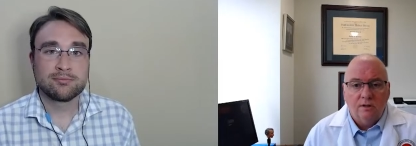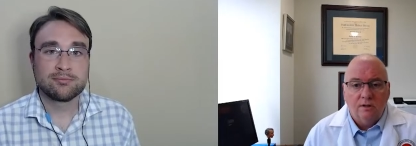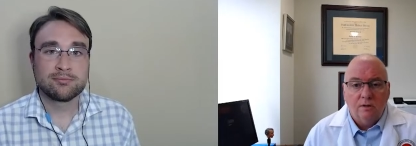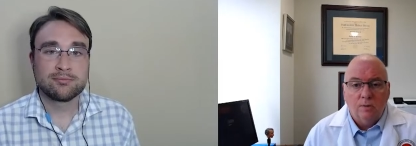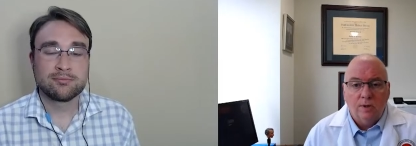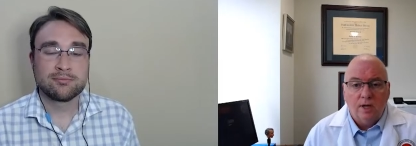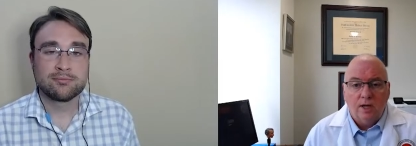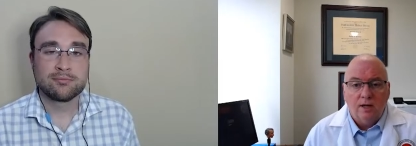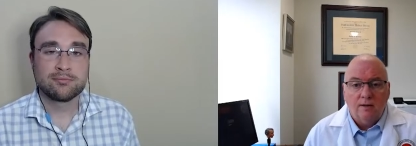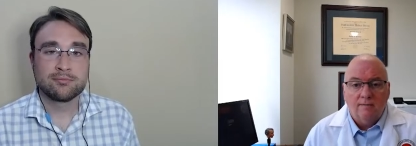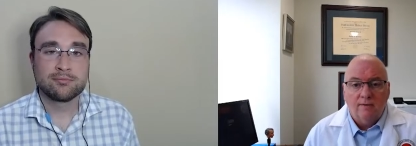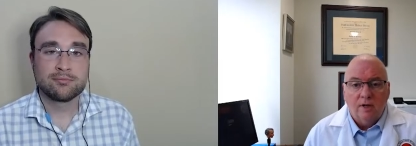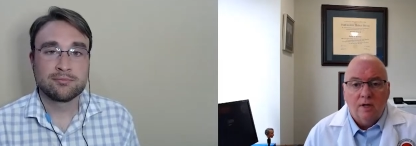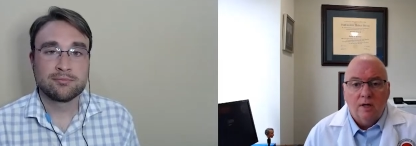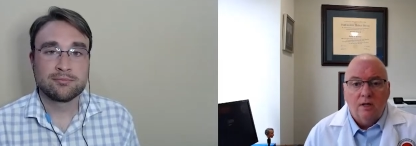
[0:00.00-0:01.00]
Speaker 1: you know, we have
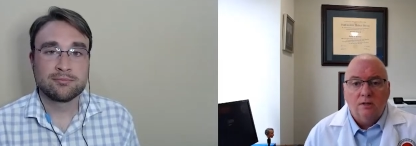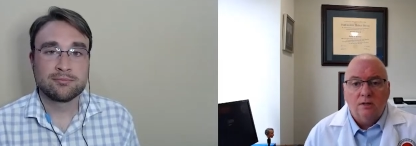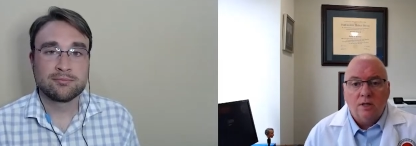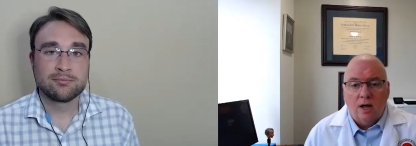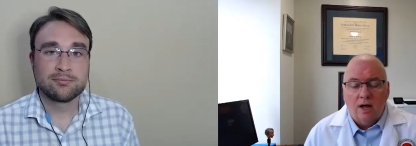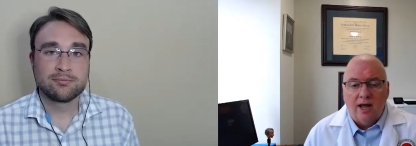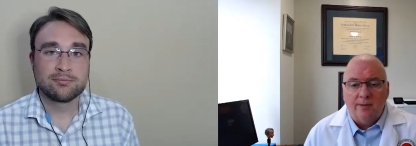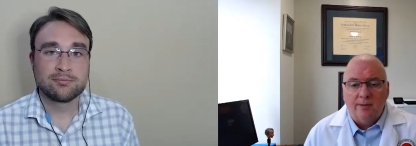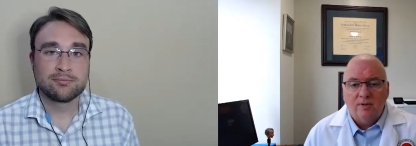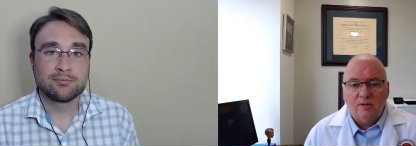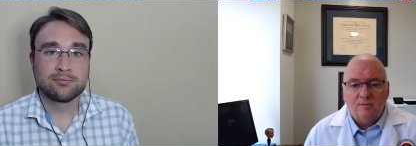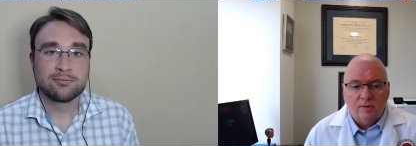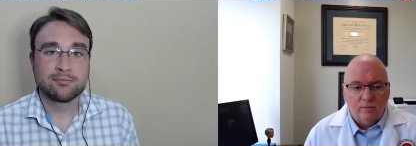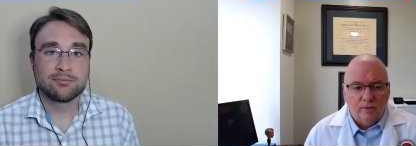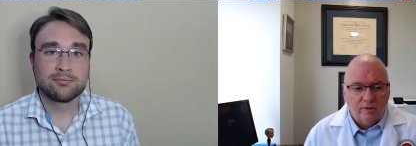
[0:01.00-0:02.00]
time to
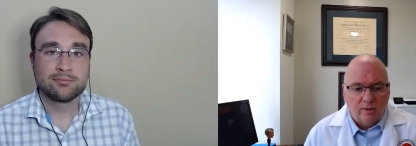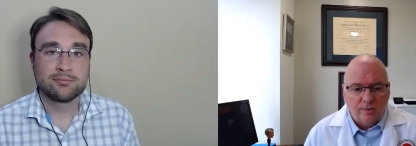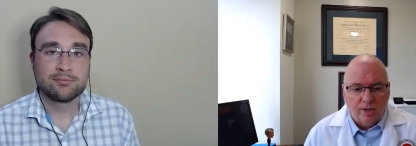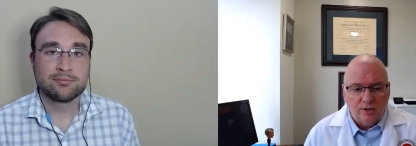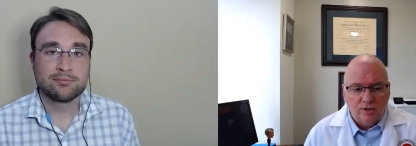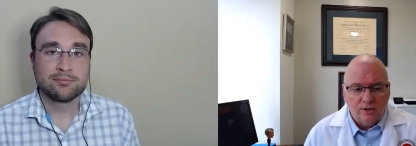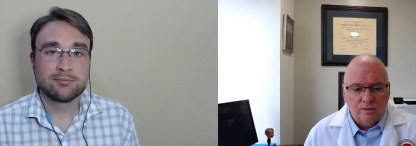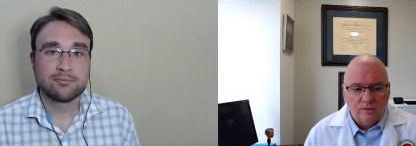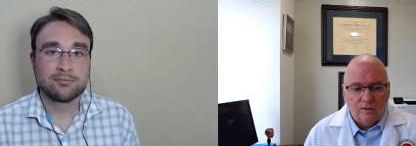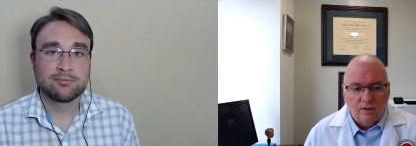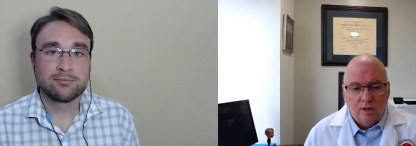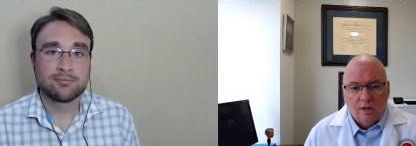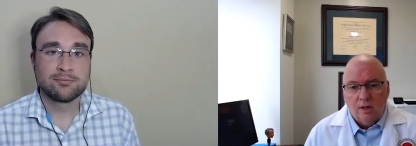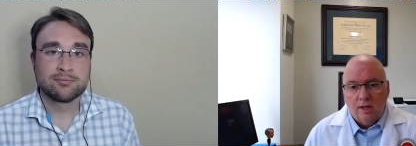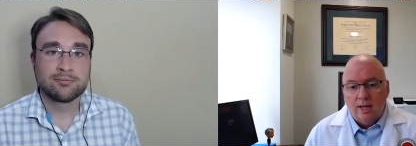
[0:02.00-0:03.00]
spend with our patients.
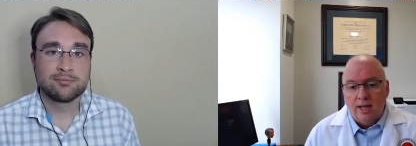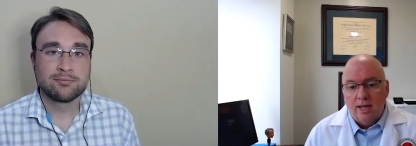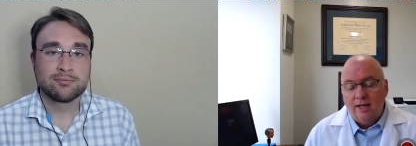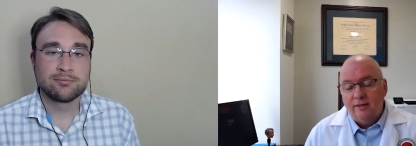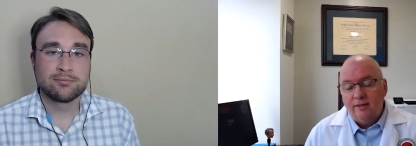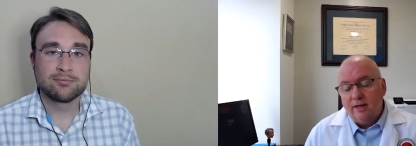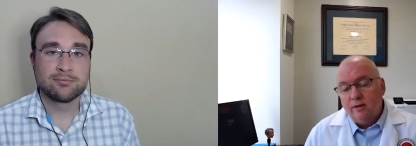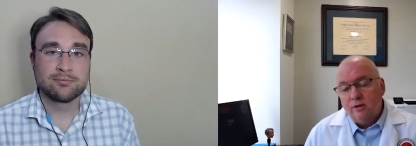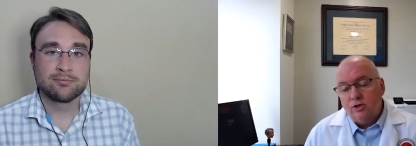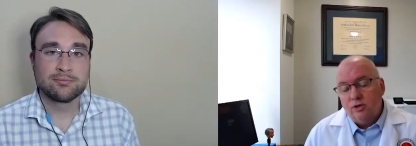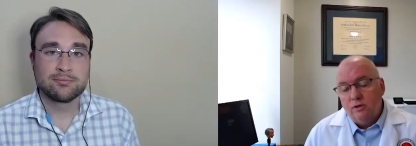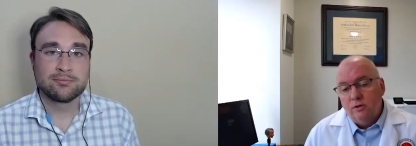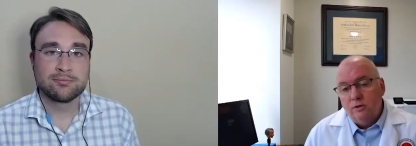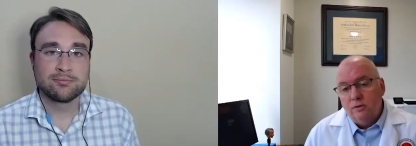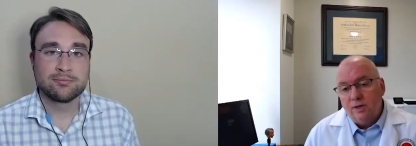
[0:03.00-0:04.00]
Anything that you
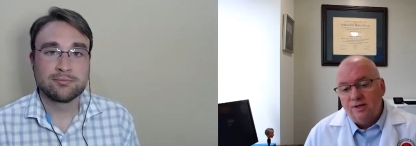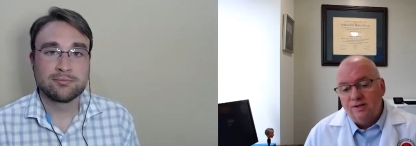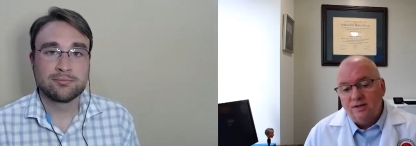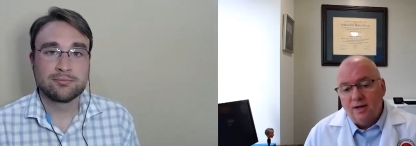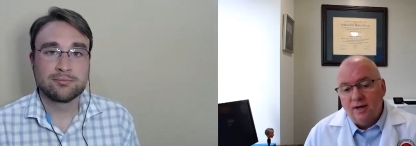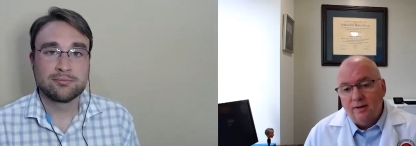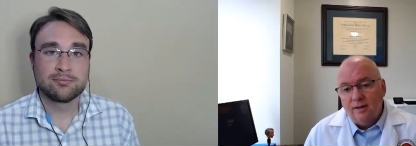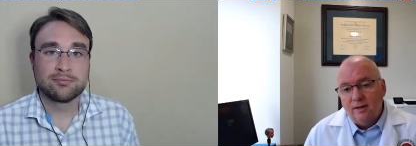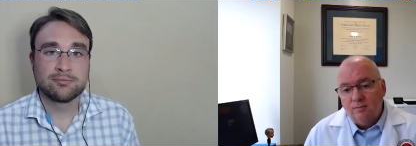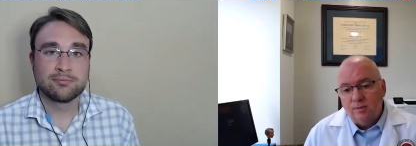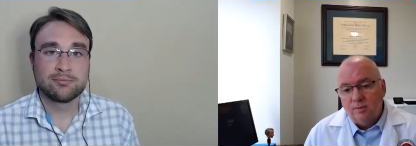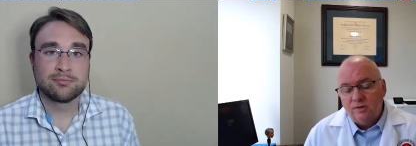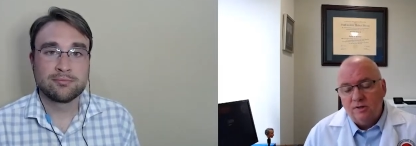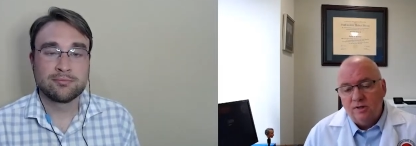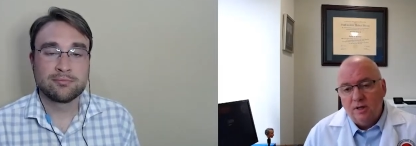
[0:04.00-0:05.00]
do inside the
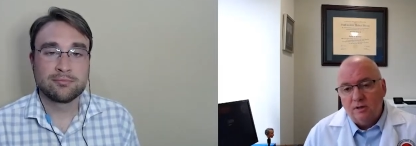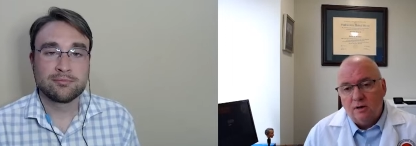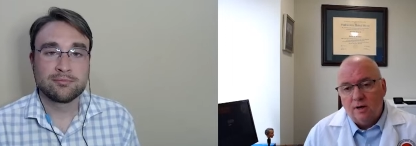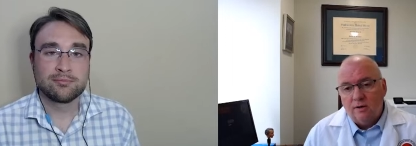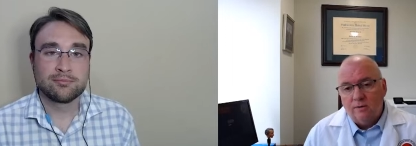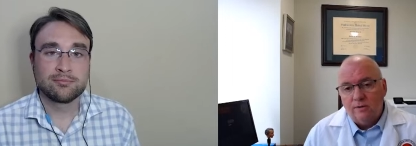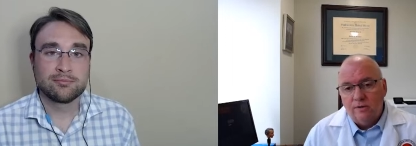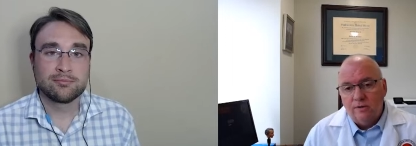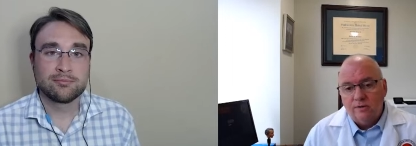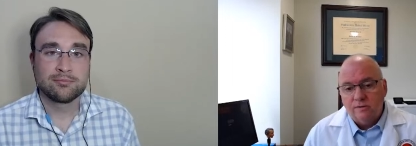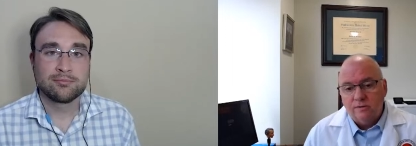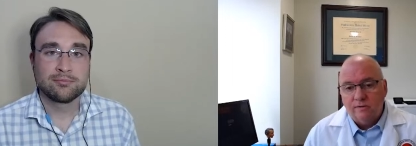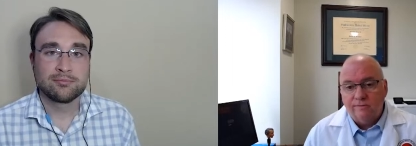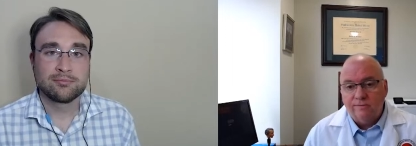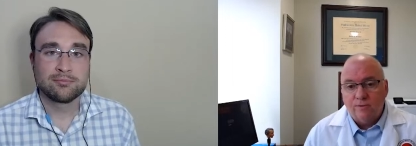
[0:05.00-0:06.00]
embassy at our health units
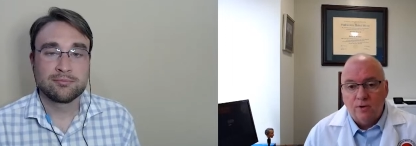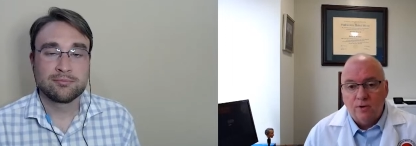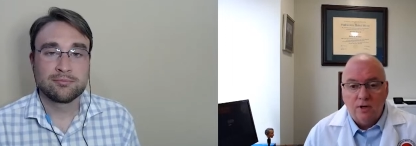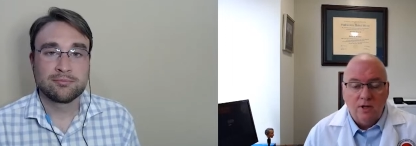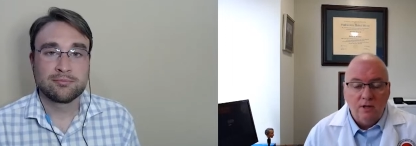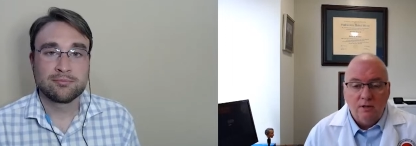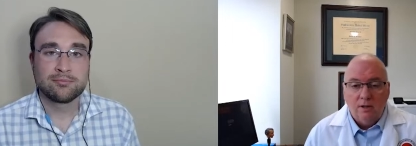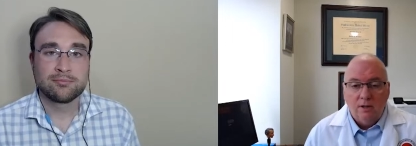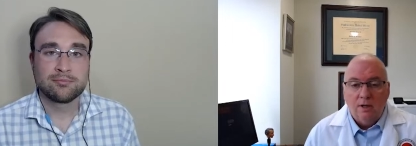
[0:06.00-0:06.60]
is free.